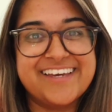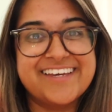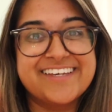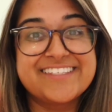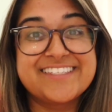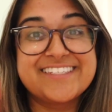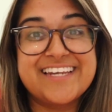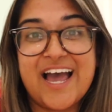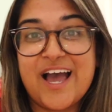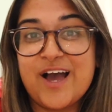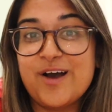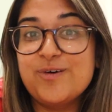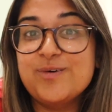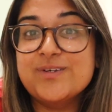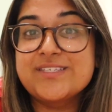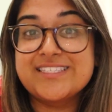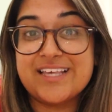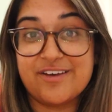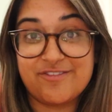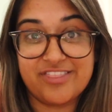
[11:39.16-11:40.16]
it is now
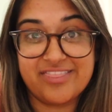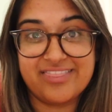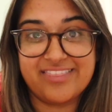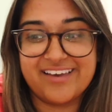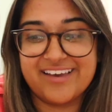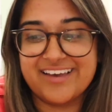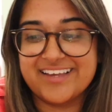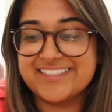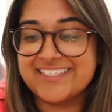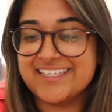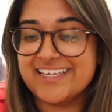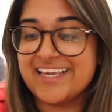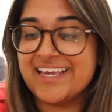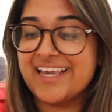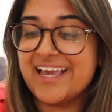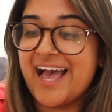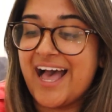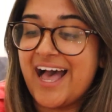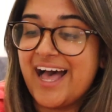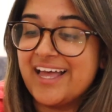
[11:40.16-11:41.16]

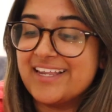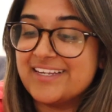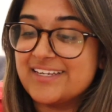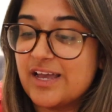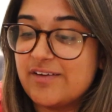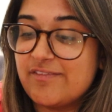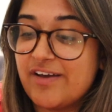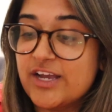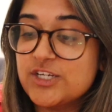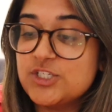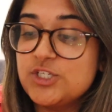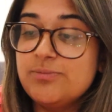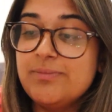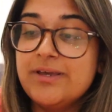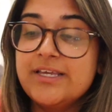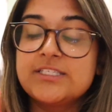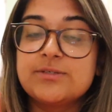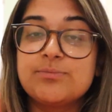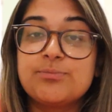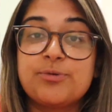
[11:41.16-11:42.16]
7:30 and I've actually
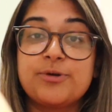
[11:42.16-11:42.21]
made some